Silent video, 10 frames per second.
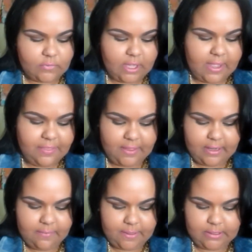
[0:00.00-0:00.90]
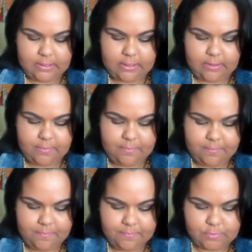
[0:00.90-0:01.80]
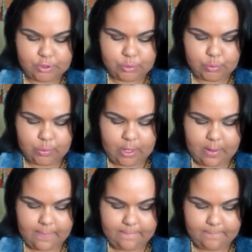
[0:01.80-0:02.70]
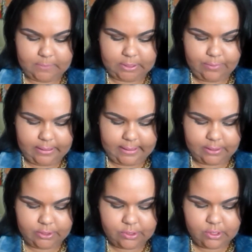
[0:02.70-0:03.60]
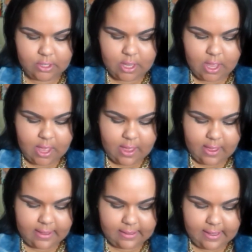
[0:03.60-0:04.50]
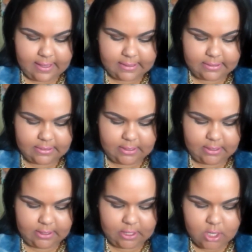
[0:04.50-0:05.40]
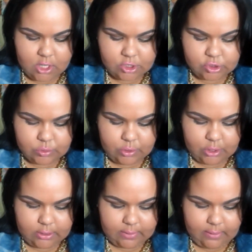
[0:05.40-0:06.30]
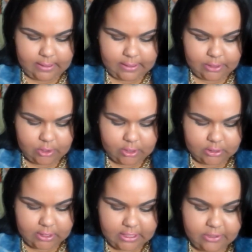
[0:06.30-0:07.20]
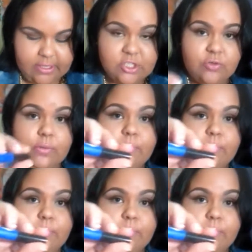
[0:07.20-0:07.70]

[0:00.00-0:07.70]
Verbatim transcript: And then I picked up two um, liquid liner. I got the Studio Liquid Liner in the color Extreme